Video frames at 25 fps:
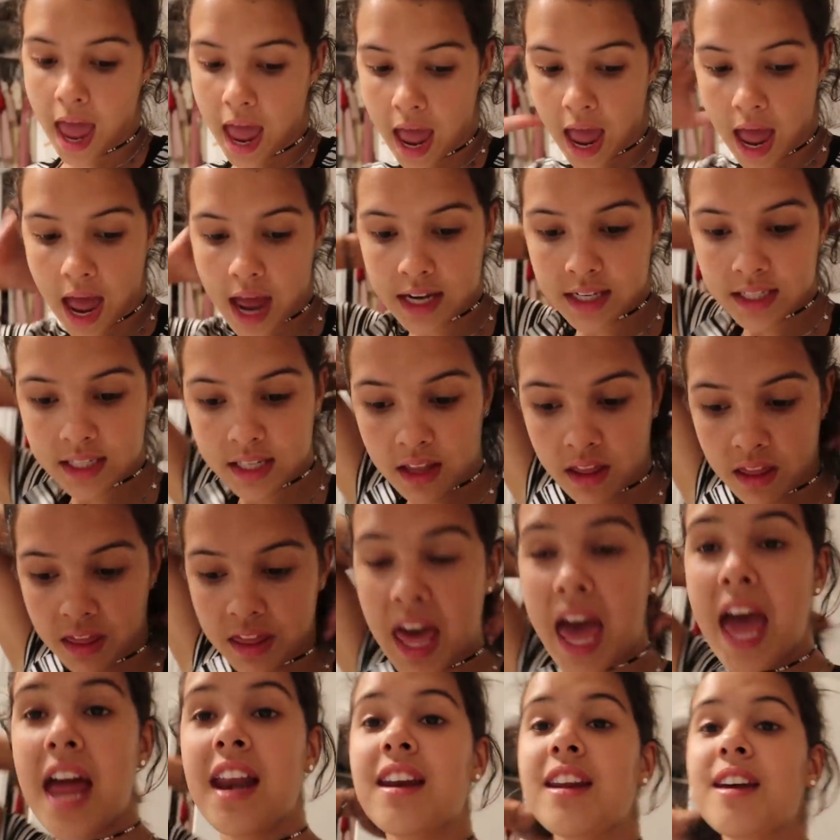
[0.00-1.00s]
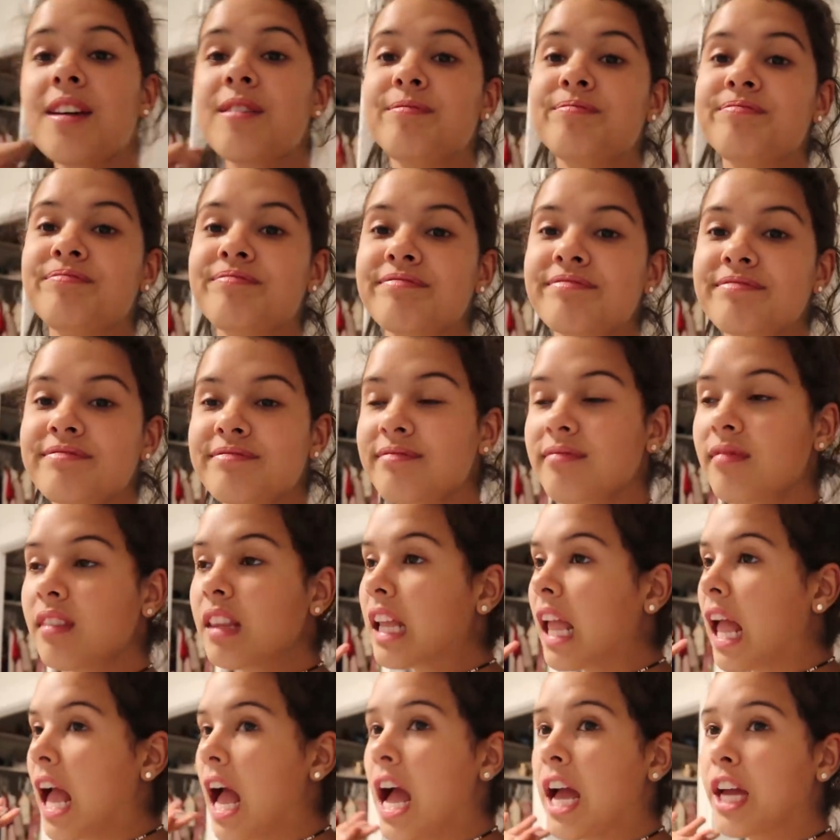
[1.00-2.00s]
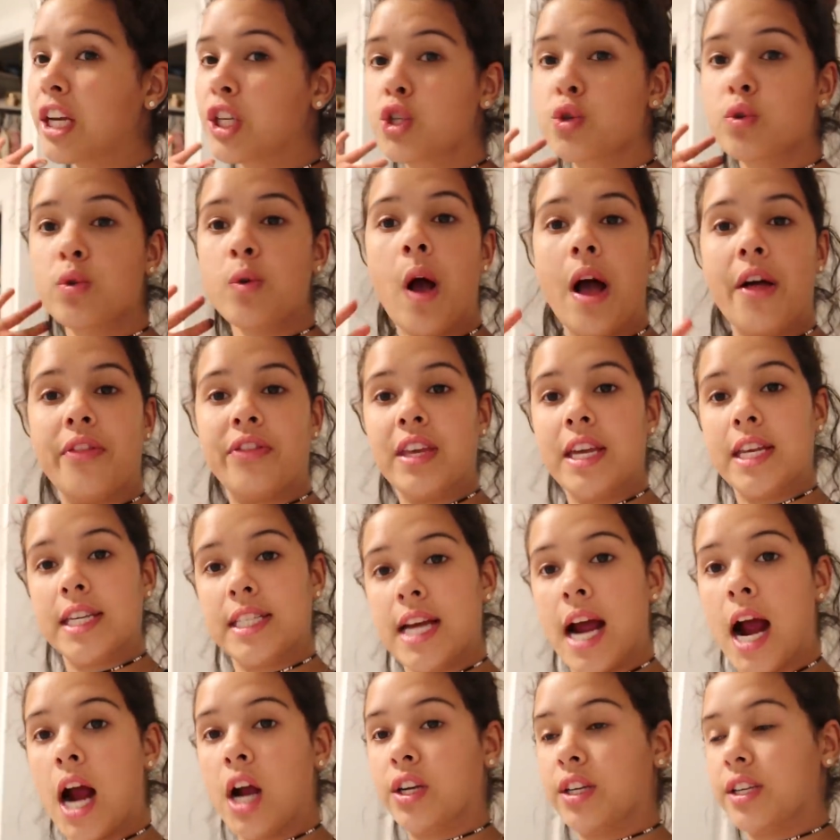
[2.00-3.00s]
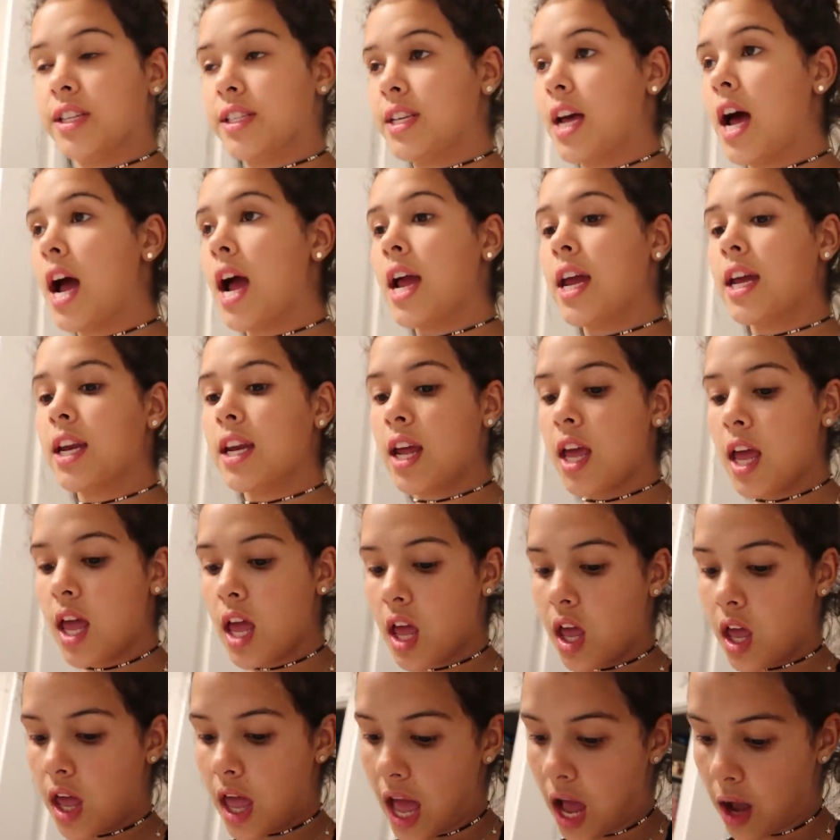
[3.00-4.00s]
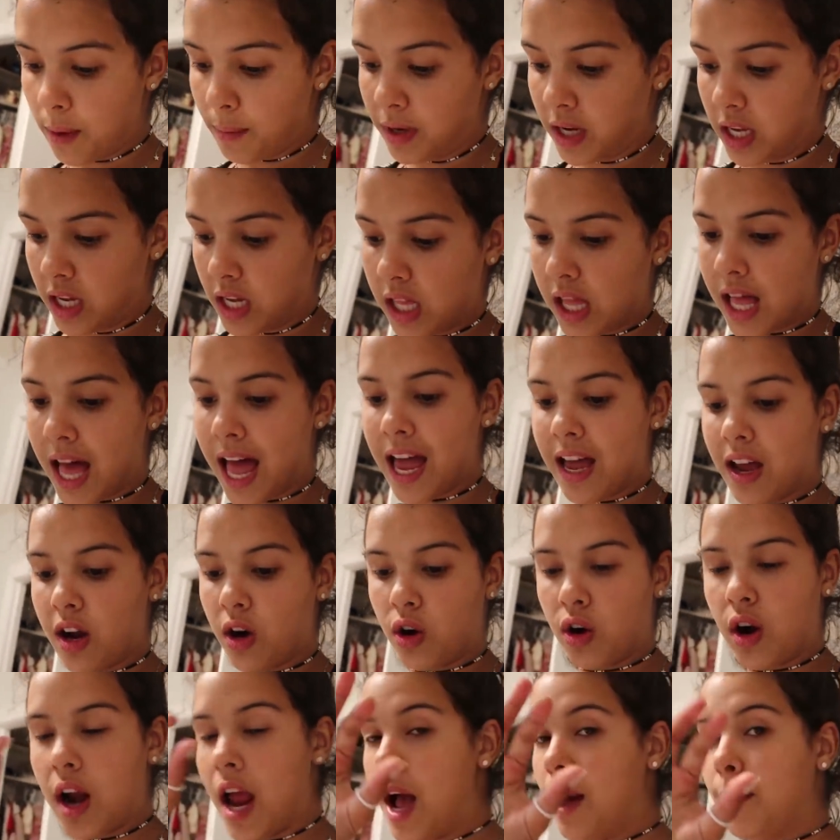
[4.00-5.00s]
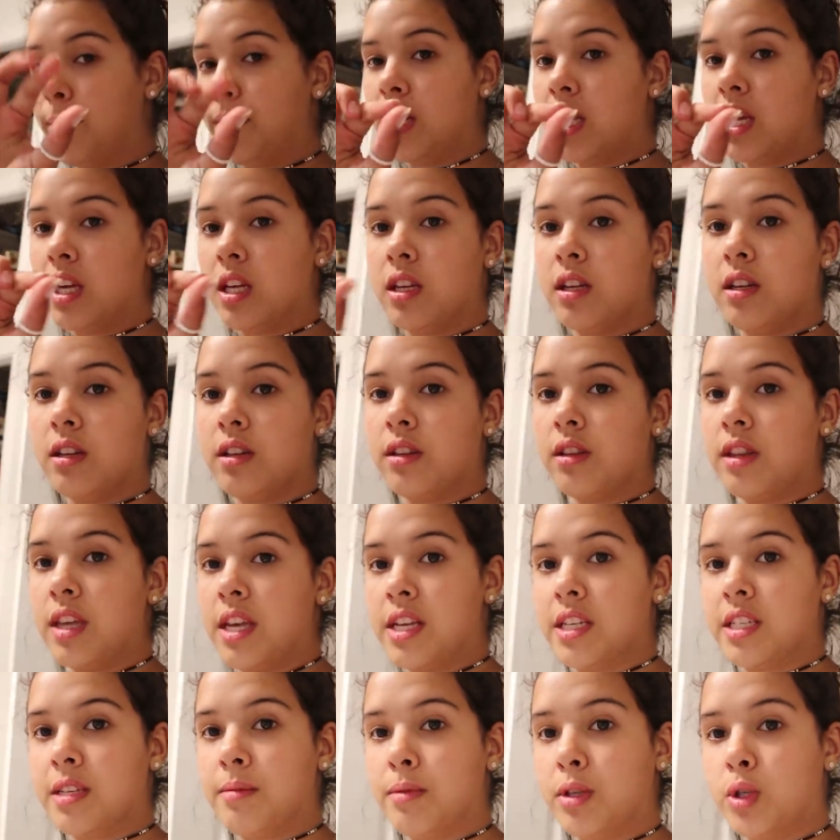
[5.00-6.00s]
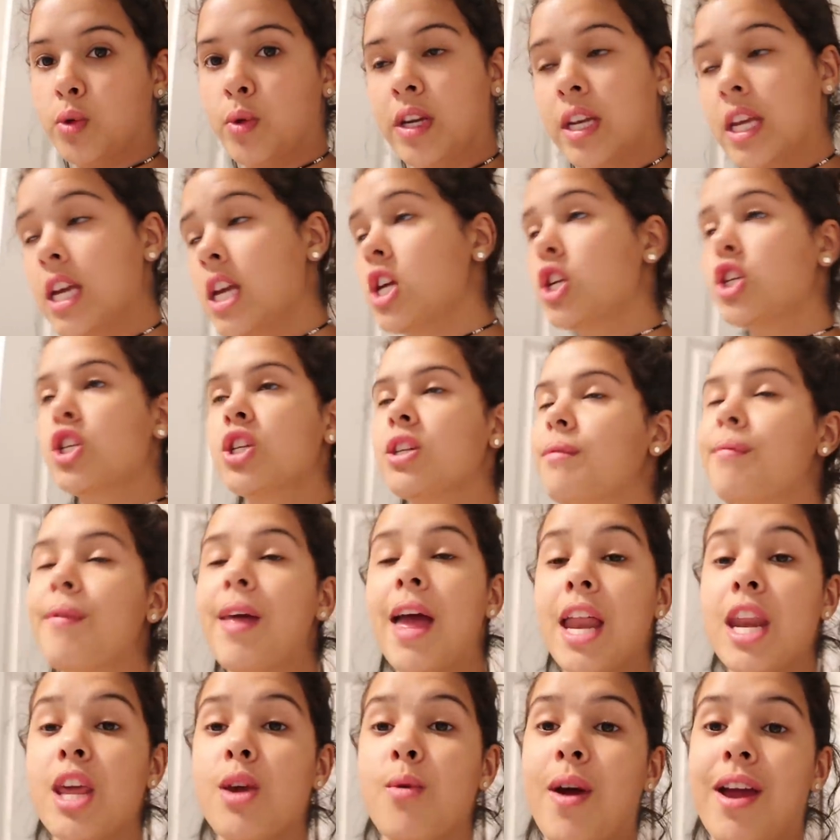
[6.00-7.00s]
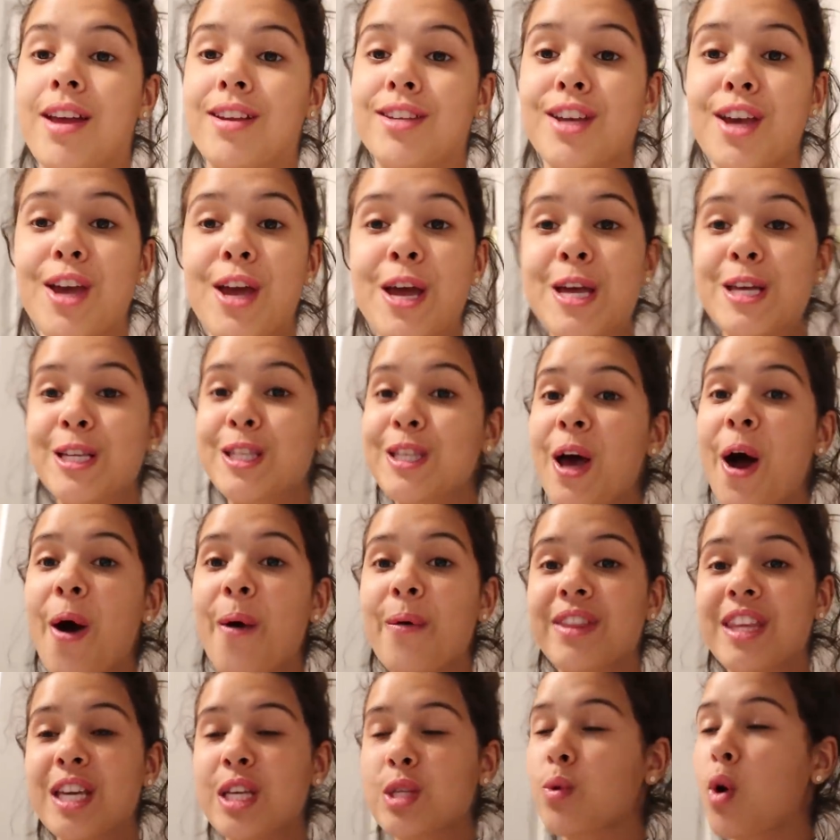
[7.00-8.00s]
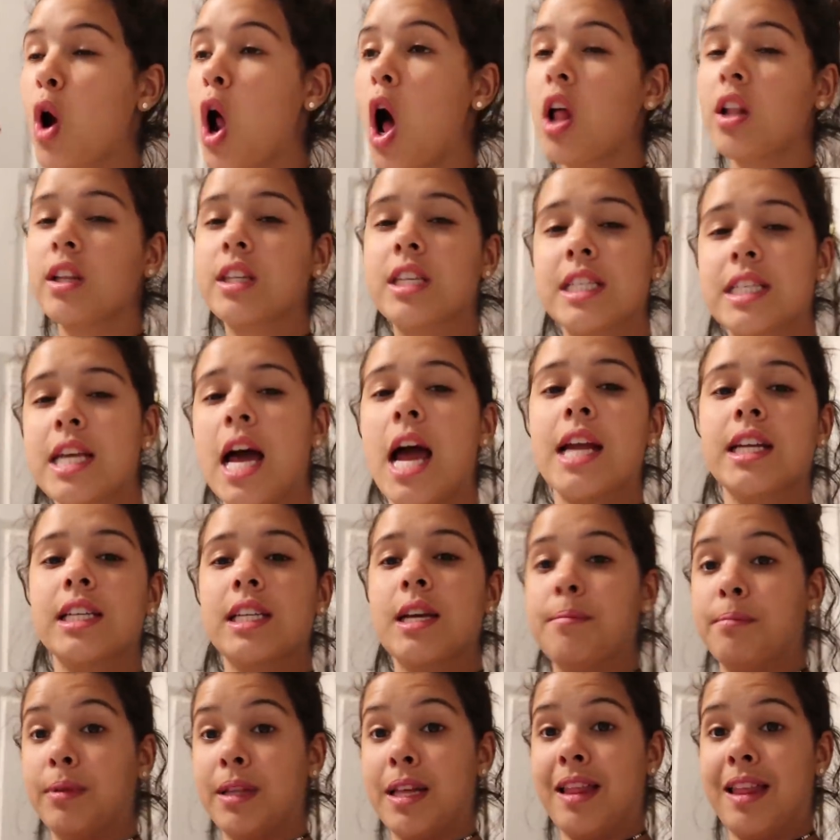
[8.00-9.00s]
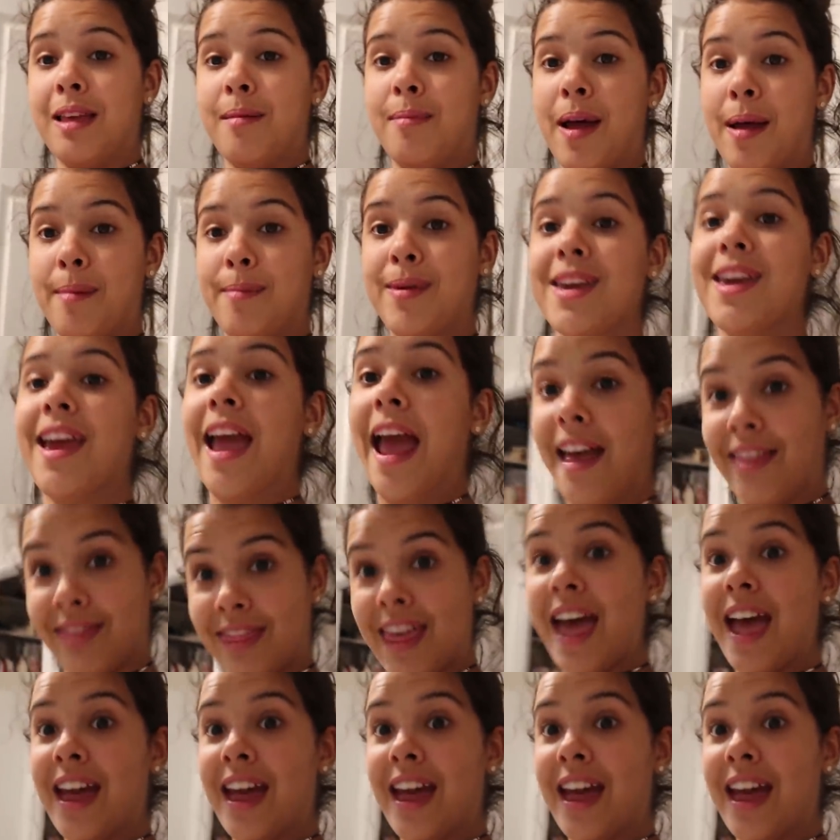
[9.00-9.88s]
And then I drew out the entire design, how many things in between each. Anyways, so these were all designed completely by me and